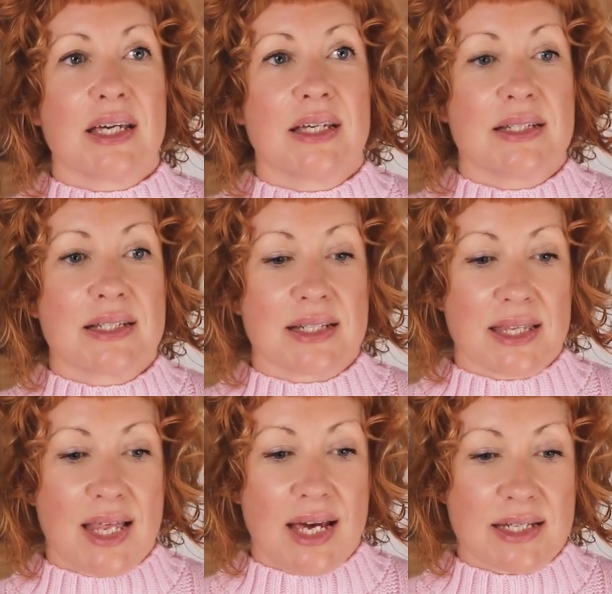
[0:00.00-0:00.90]
is
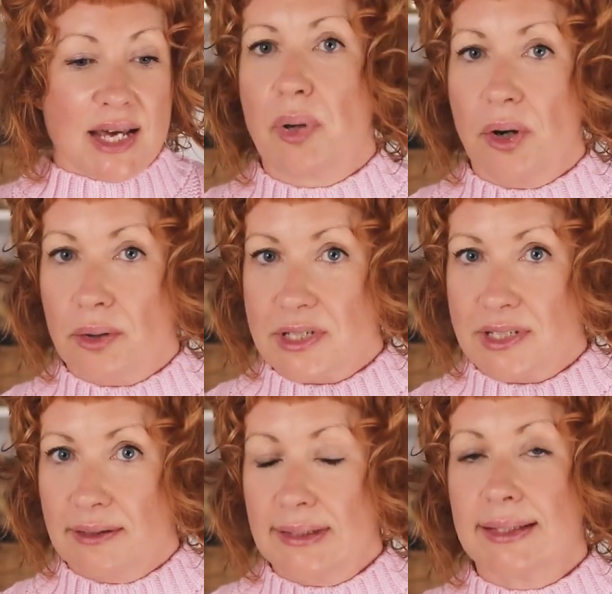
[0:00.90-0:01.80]
that
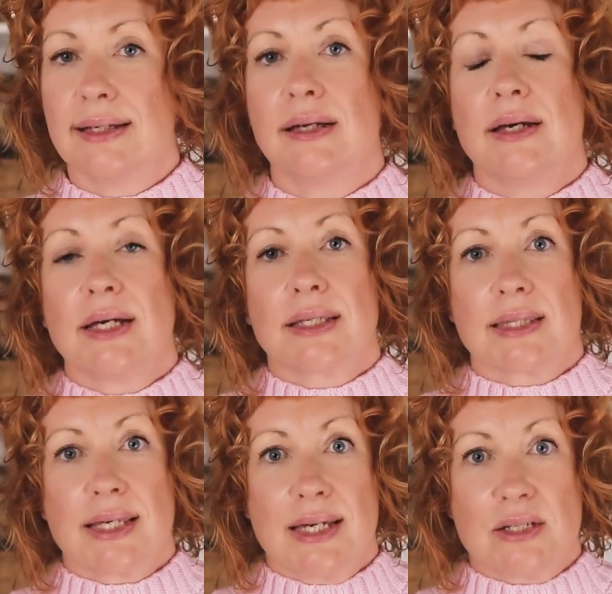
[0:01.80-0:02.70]
personally
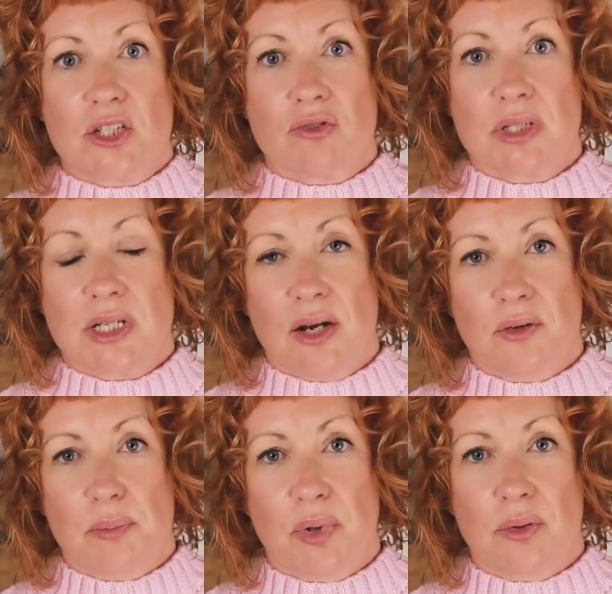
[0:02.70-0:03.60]
that the industry
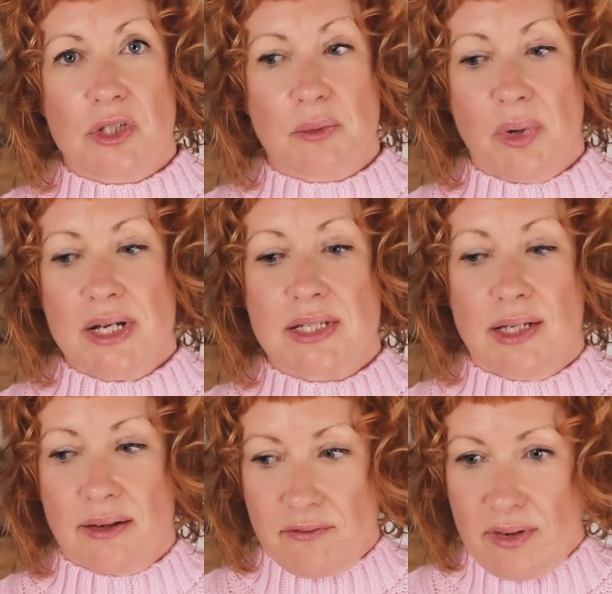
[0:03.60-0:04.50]
standard approach to pricing,